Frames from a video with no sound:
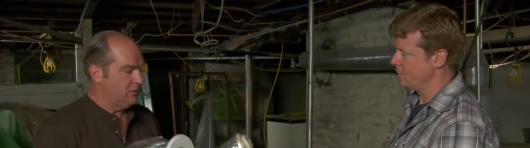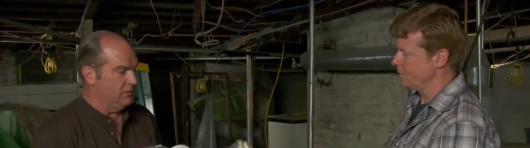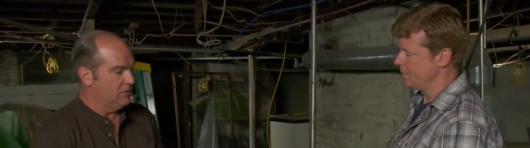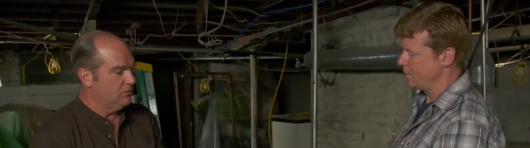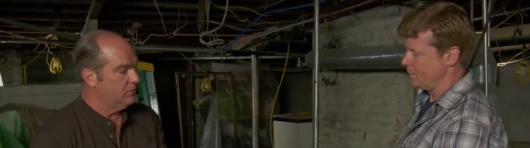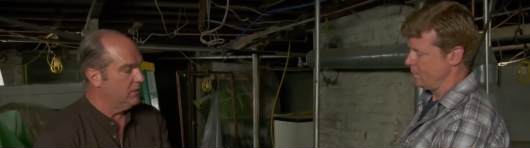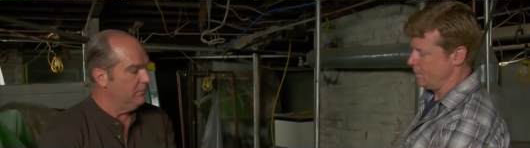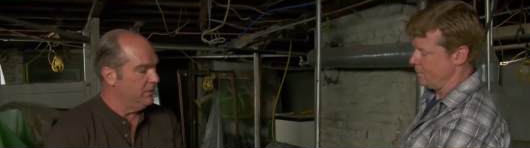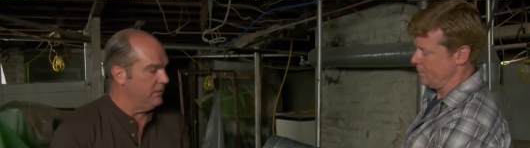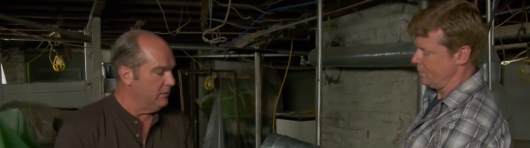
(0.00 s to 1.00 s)
Speaker 1: so this will come
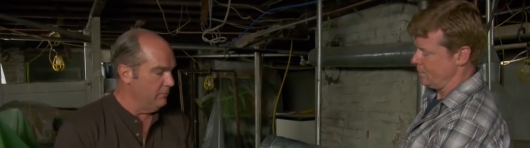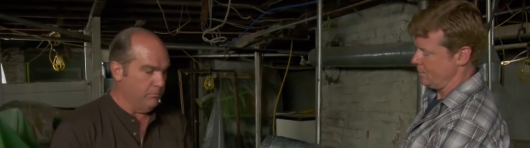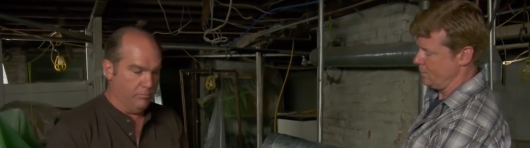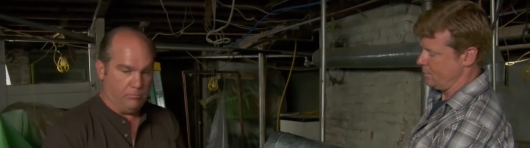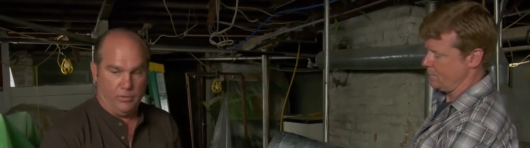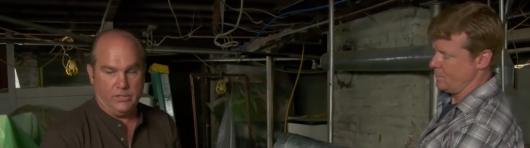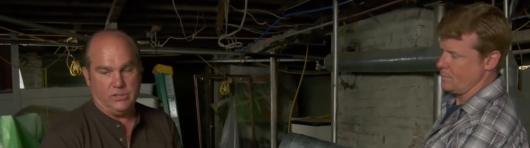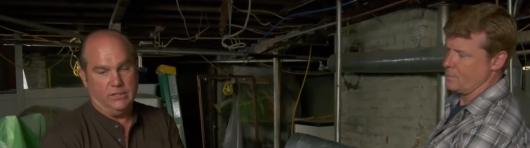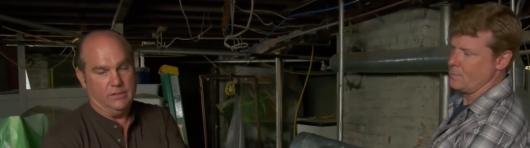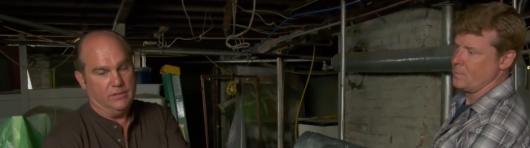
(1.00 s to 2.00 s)
in here and branch in
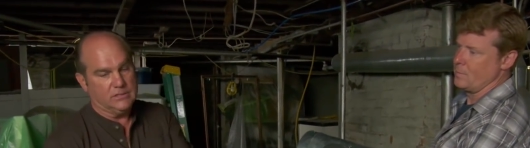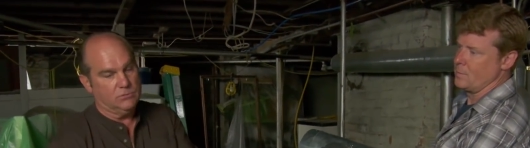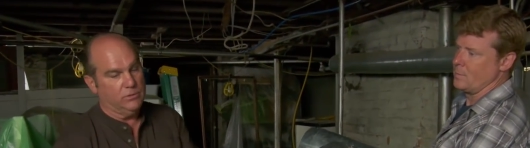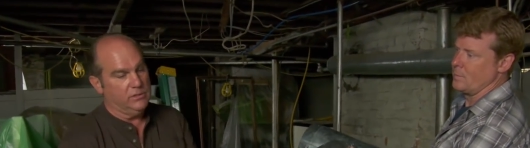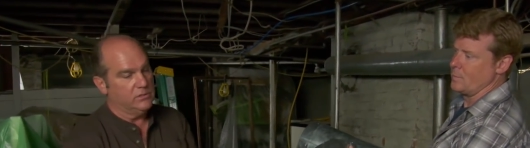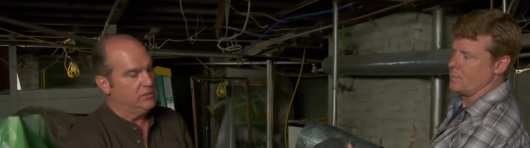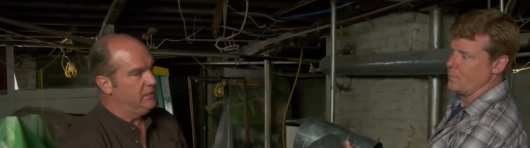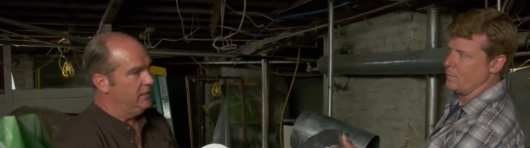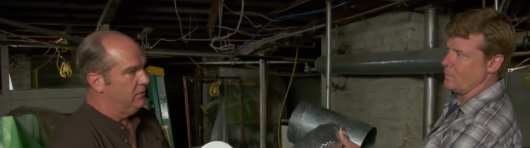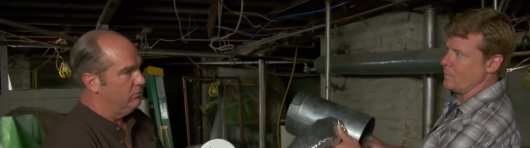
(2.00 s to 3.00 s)
here. This is what you see
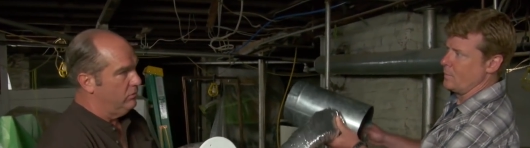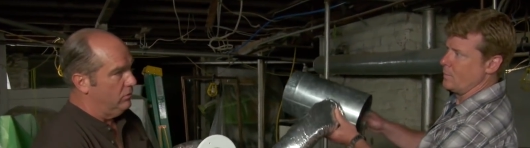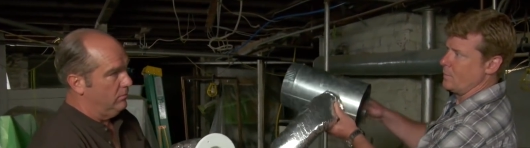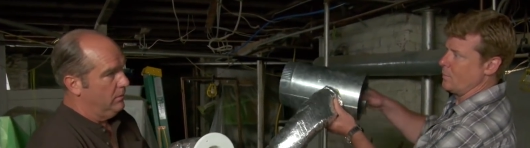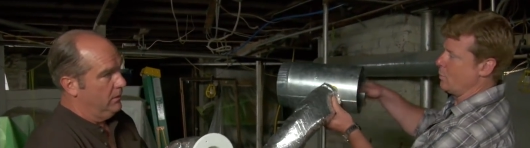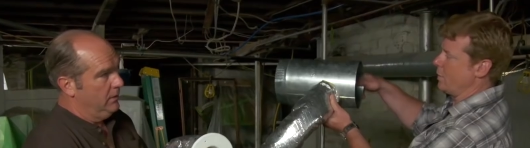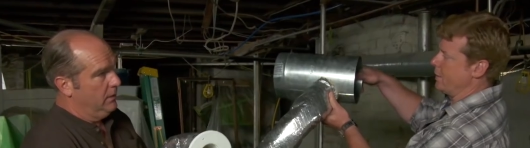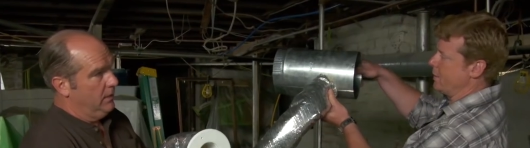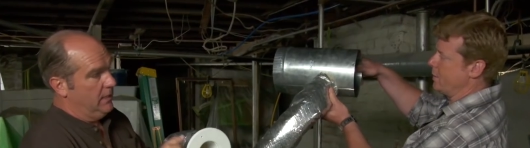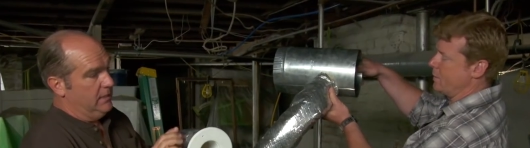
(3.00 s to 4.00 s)
in the room. Right.
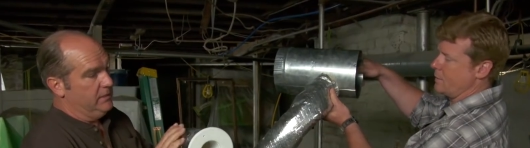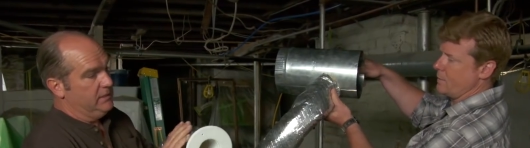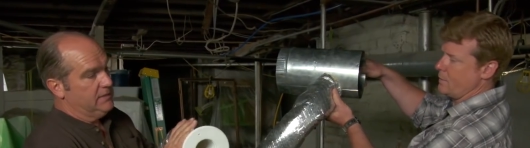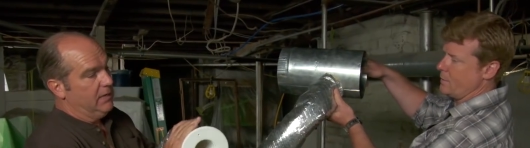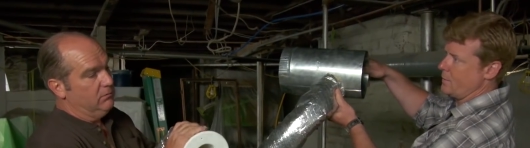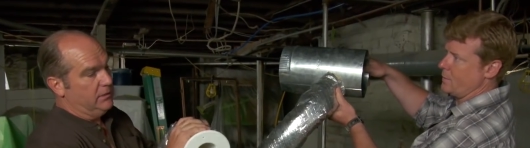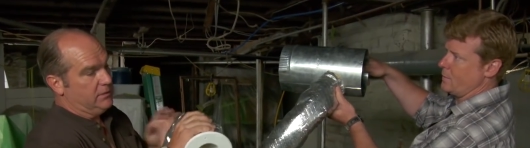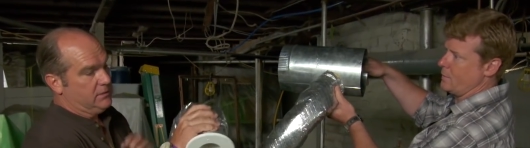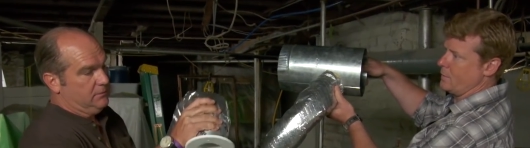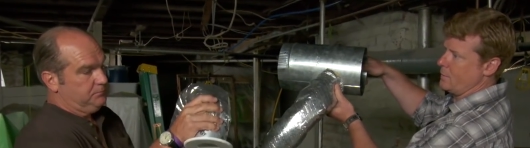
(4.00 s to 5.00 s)
And these
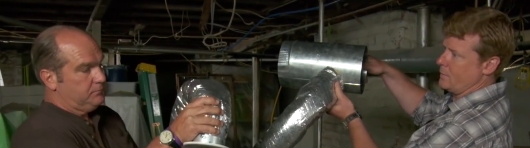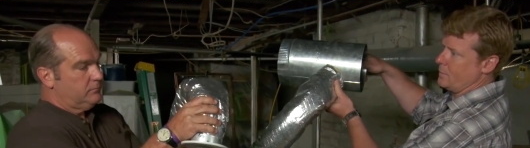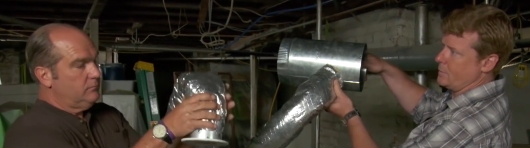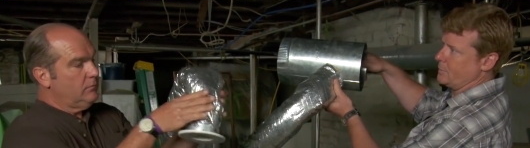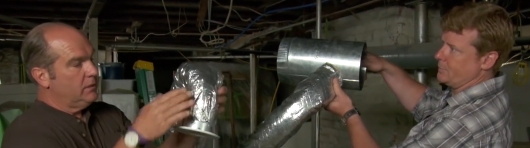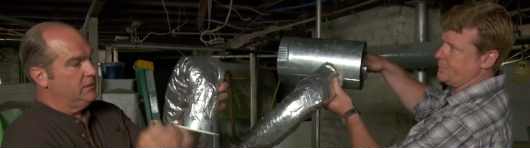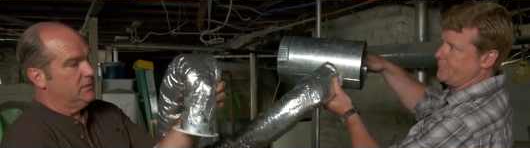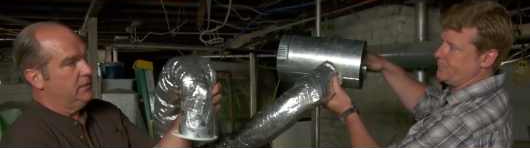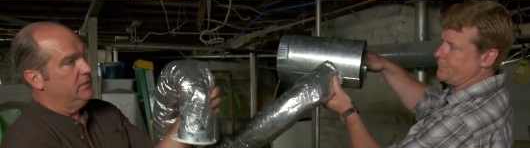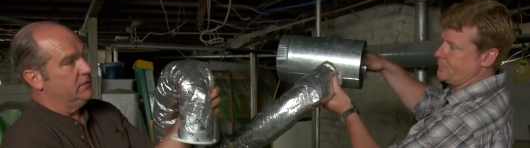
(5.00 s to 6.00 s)
outlets can
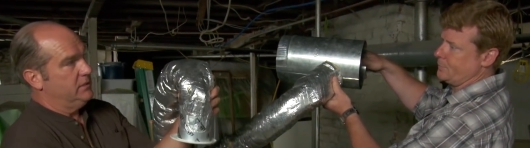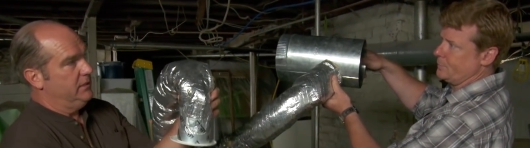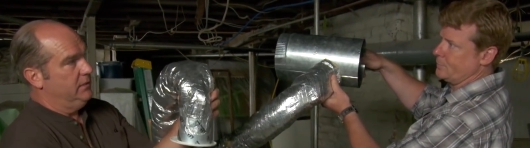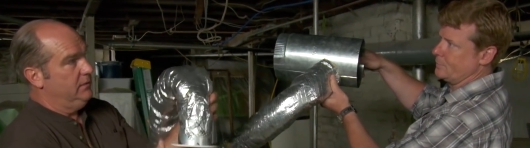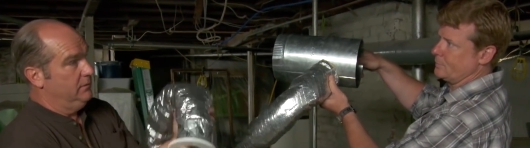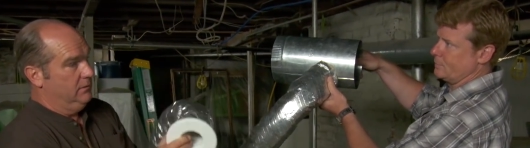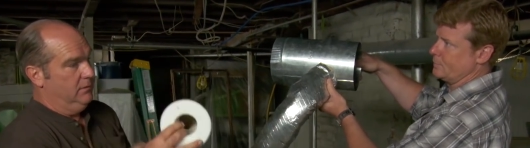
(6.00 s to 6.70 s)
sit in the ceiling,